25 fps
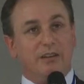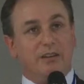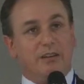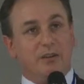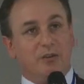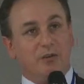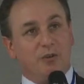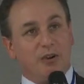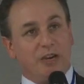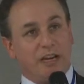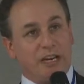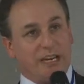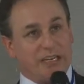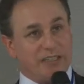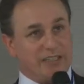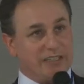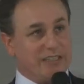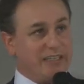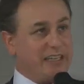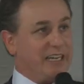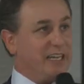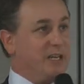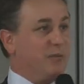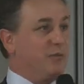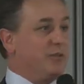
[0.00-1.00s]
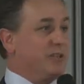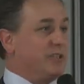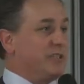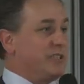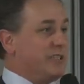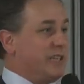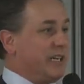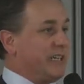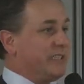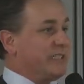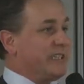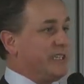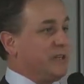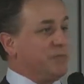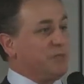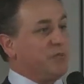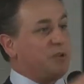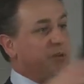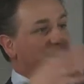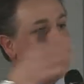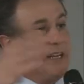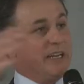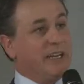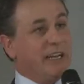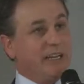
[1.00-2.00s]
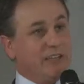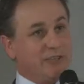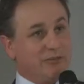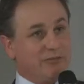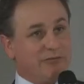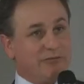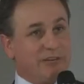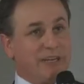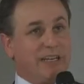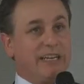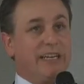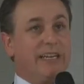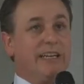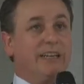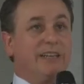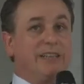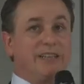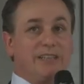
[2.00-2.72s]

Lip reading: you were actually able to start to implement and trade